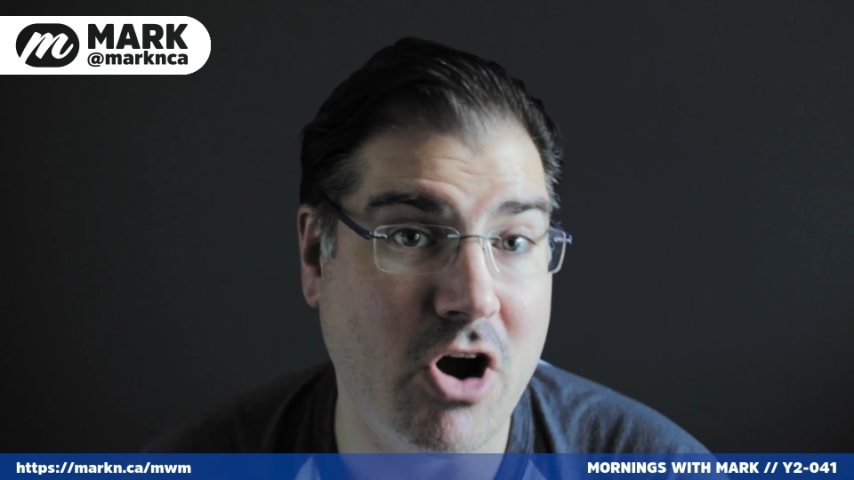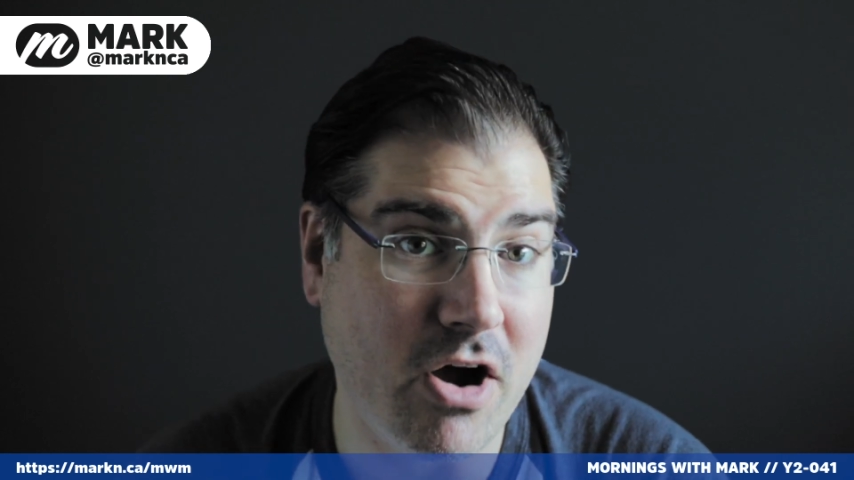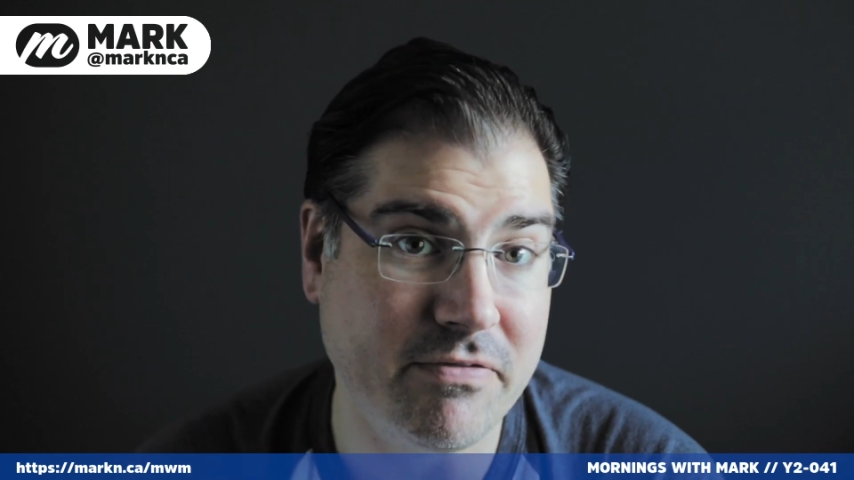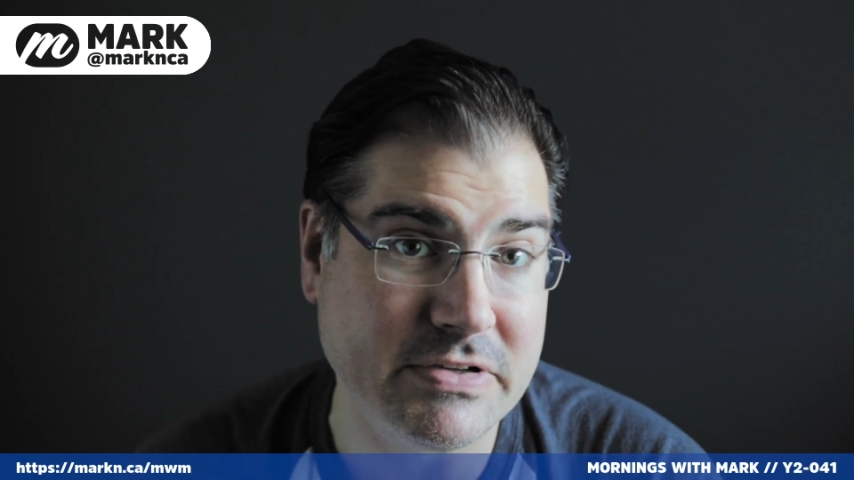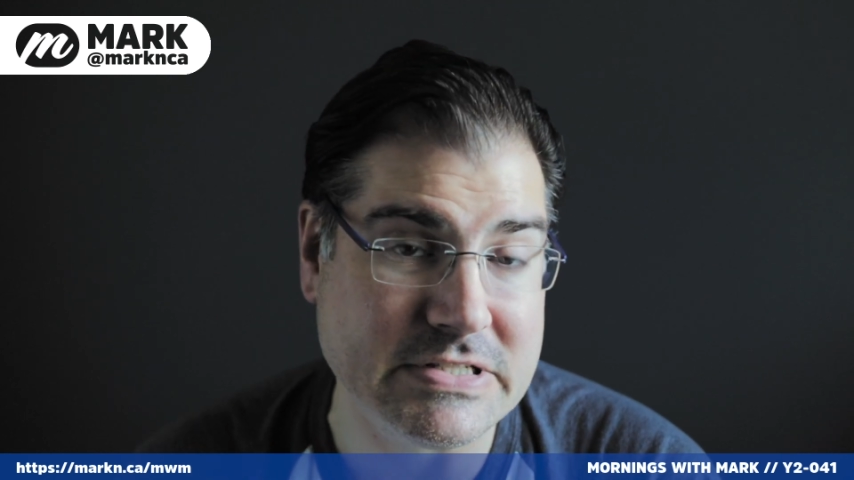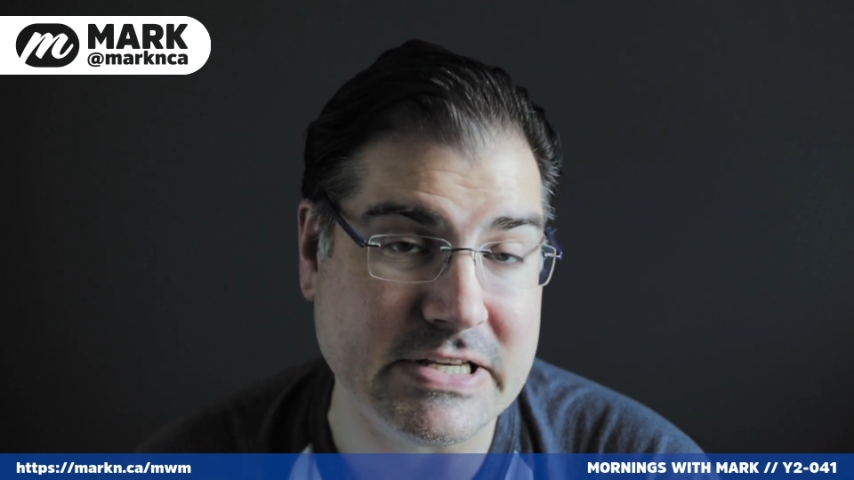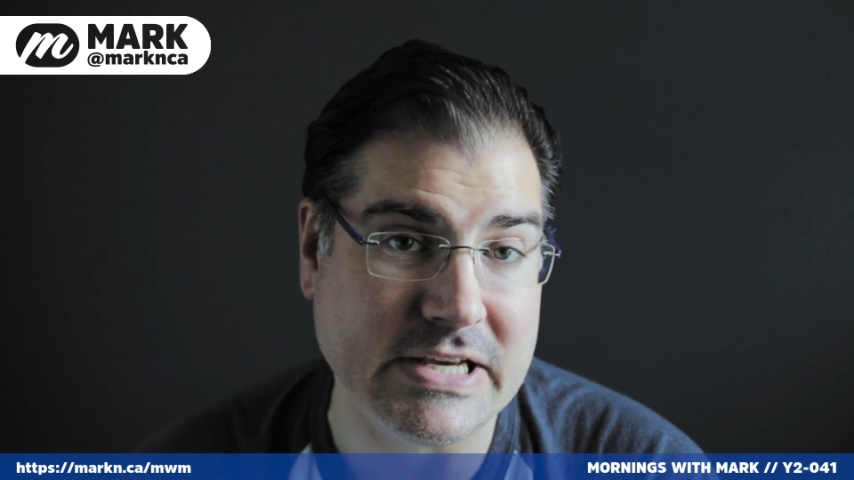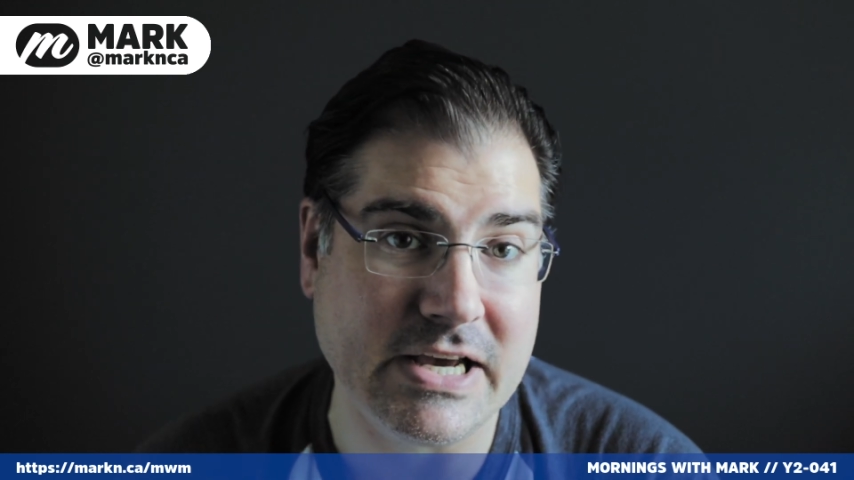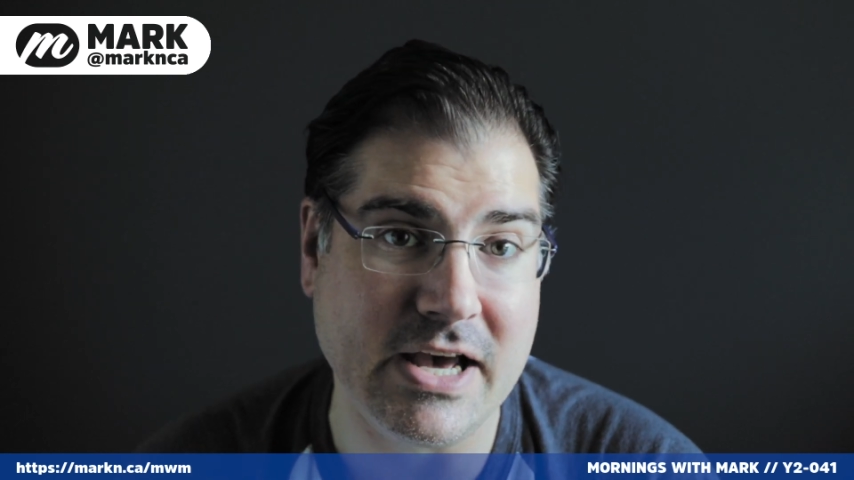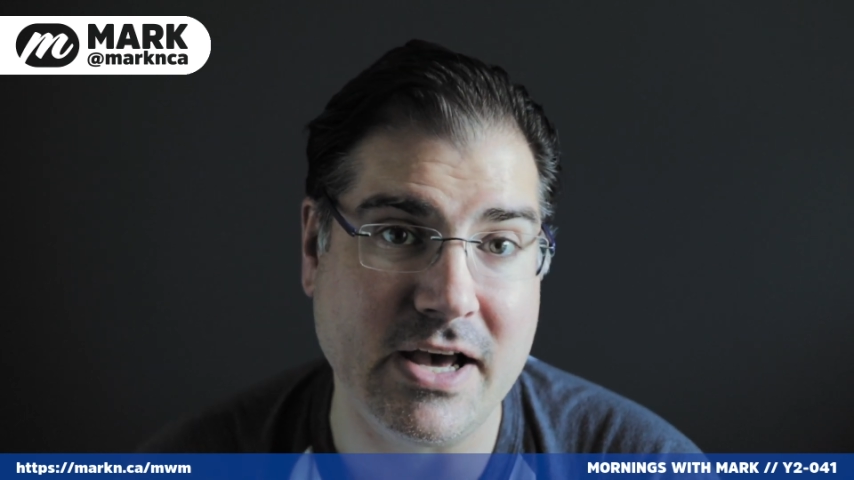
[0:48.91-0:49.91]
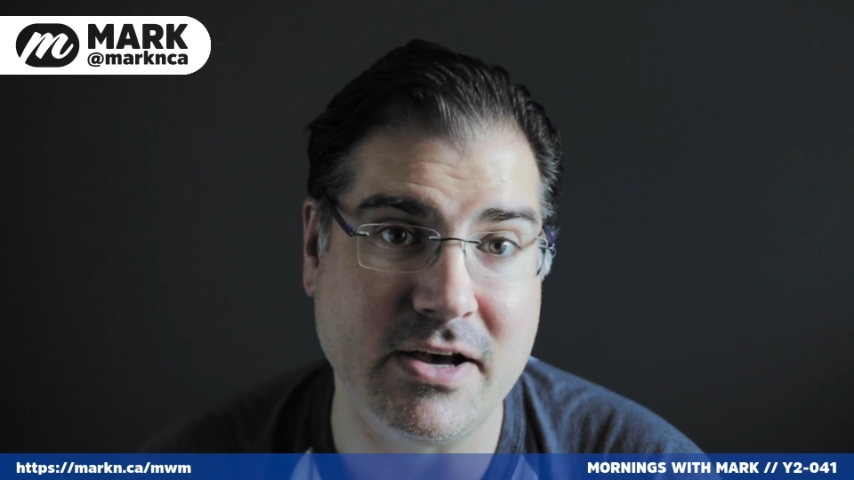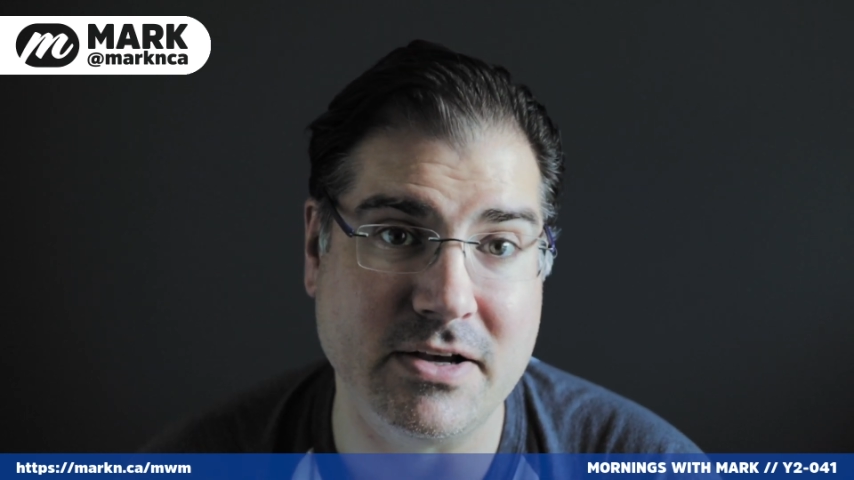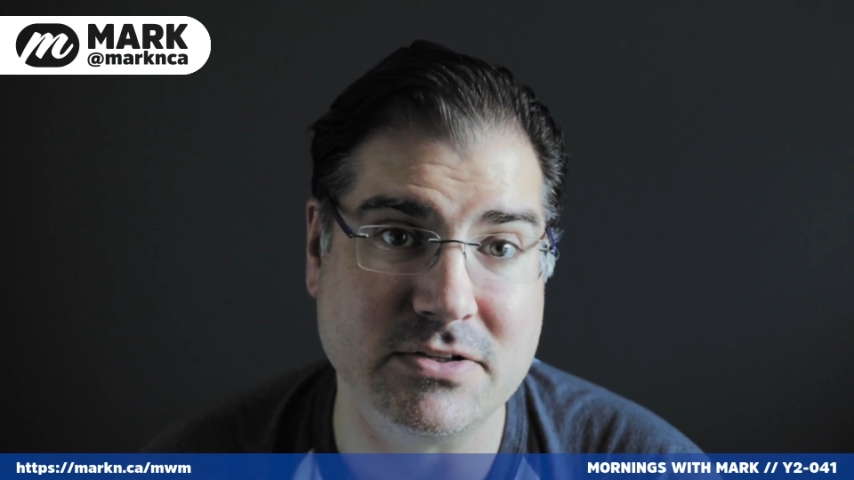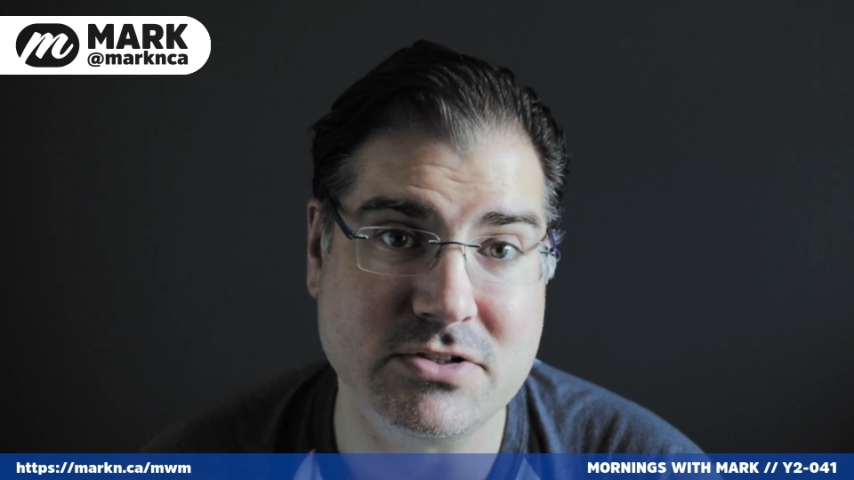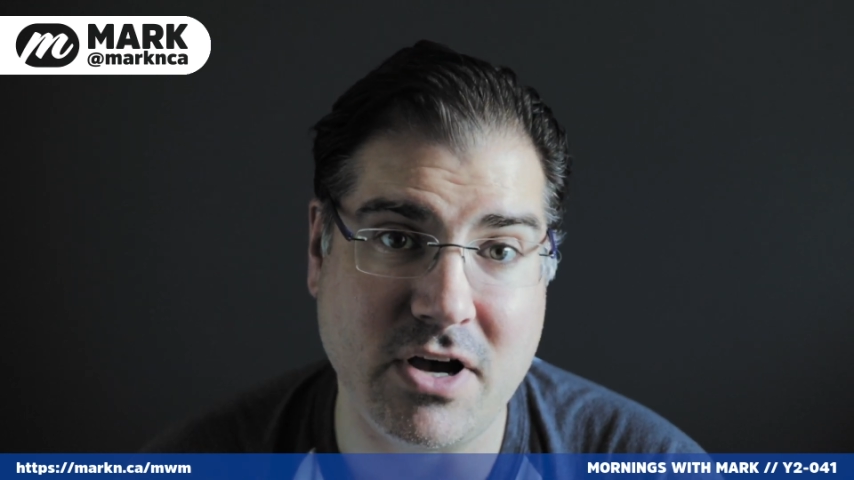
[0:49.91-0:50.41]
conferencing